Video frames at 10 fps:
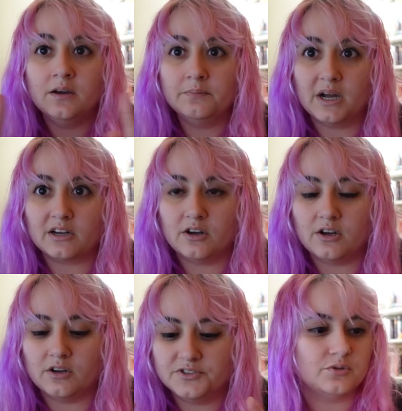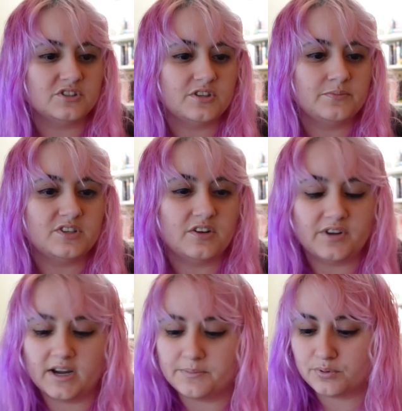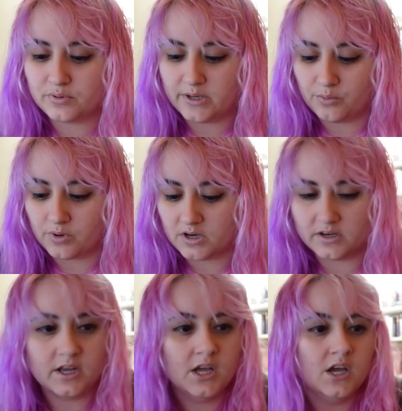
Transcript: manga haul. So there's some stuff I pre-ordered.